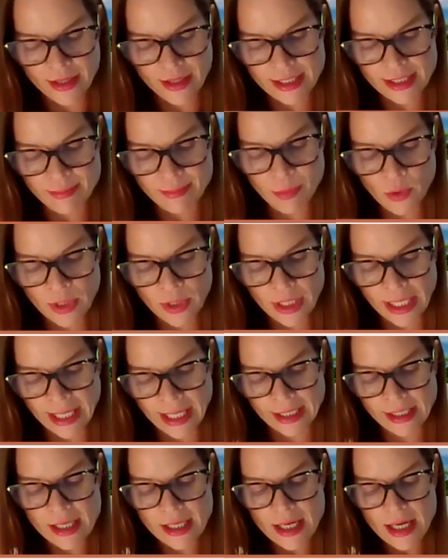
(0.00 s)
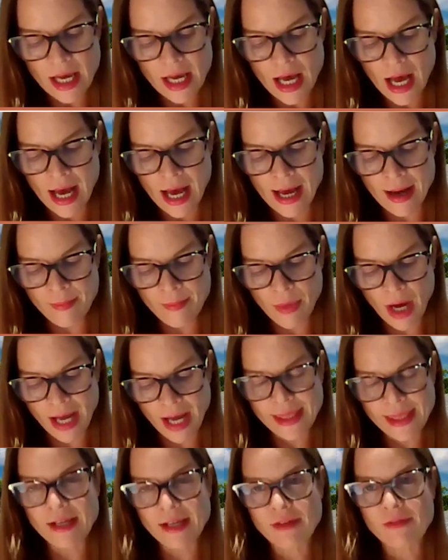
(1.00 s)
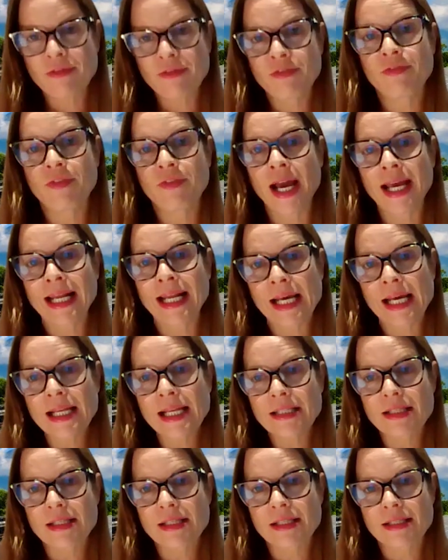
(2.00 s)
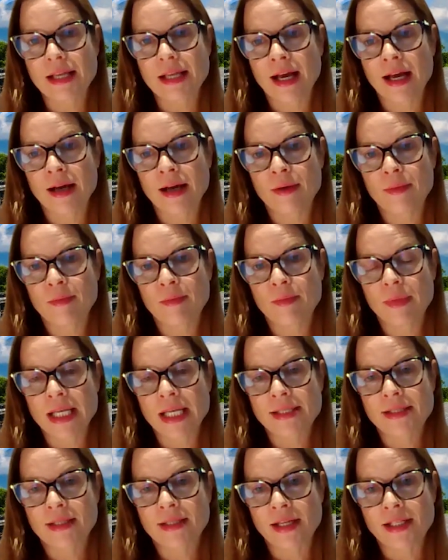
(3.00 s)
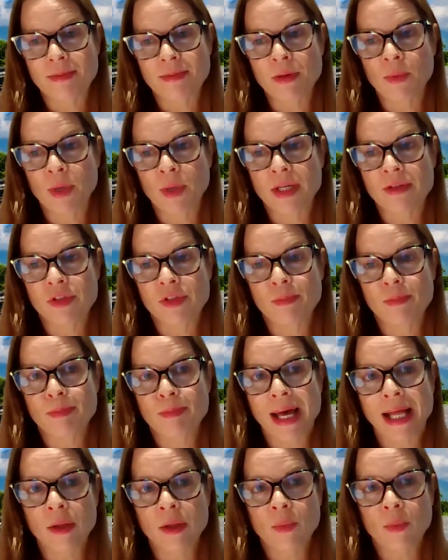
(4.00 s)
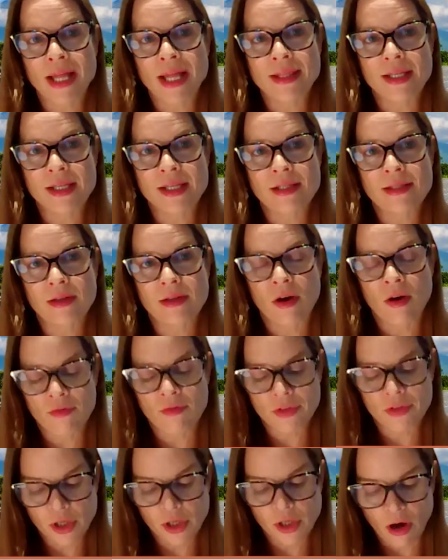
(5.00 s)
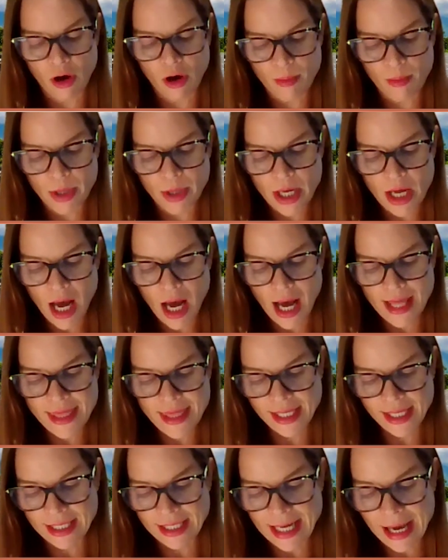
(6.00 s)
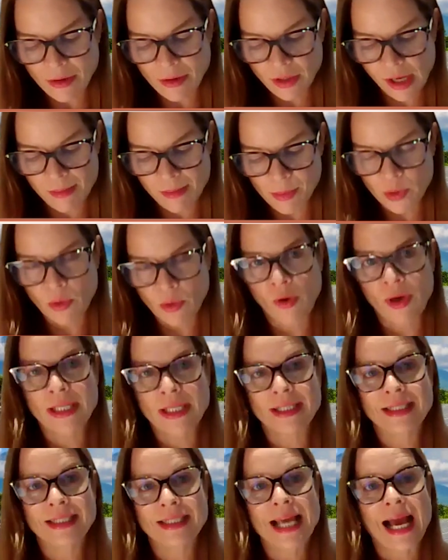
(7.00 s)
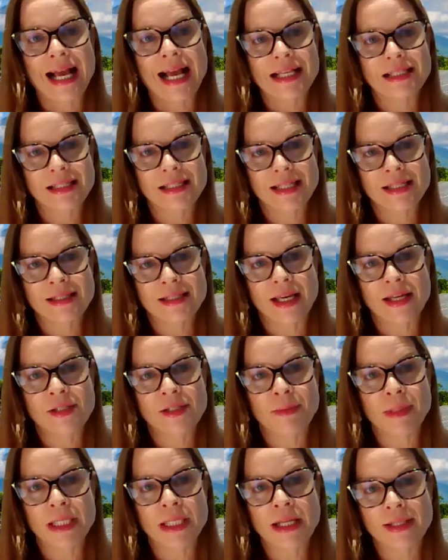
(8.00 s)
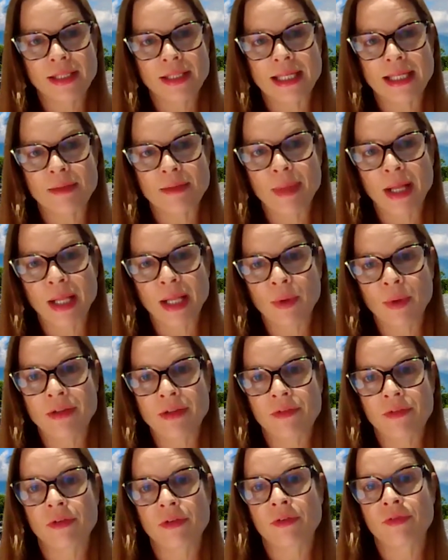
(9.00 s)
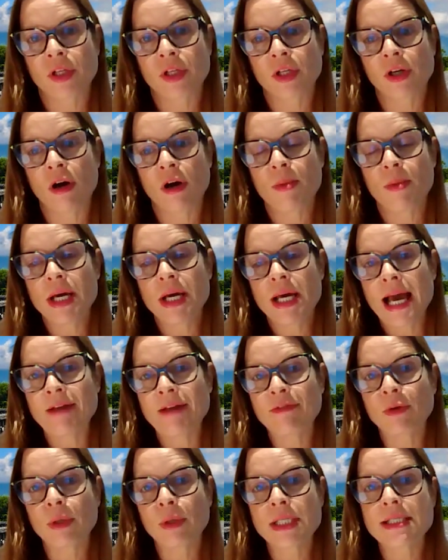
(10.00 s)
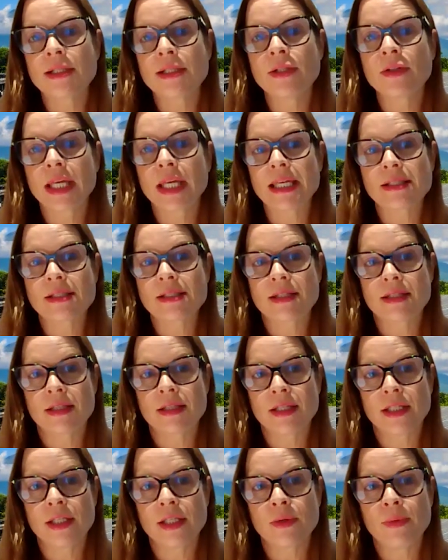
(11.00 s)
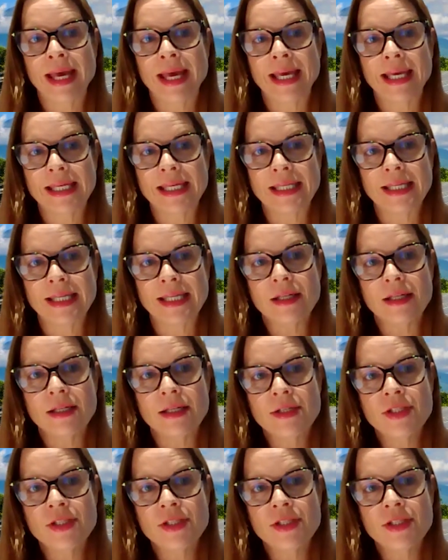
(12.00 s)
this morning. I think finance is going to be one of the bellwethers of the COP. I think an outcome on oil and gas is going to be another key bellwether of the COP. Everyone is looking to the UAE